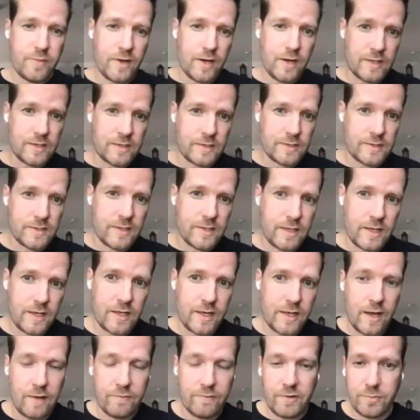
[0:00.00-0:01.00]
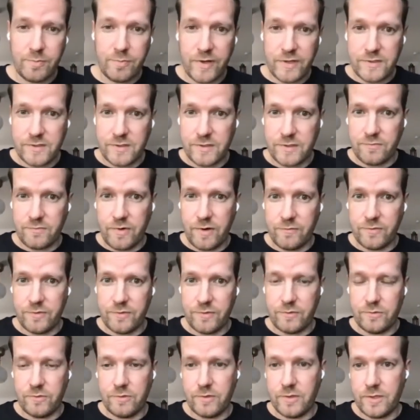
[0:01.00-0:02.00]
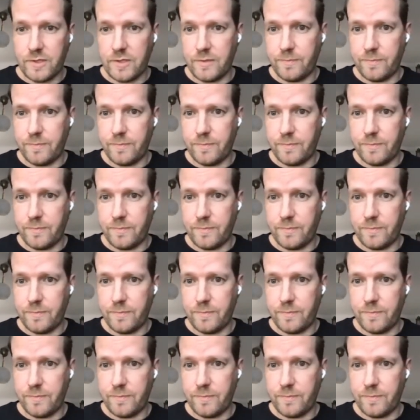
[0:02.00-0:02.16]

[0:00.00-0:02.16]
partners like Harvard Business Review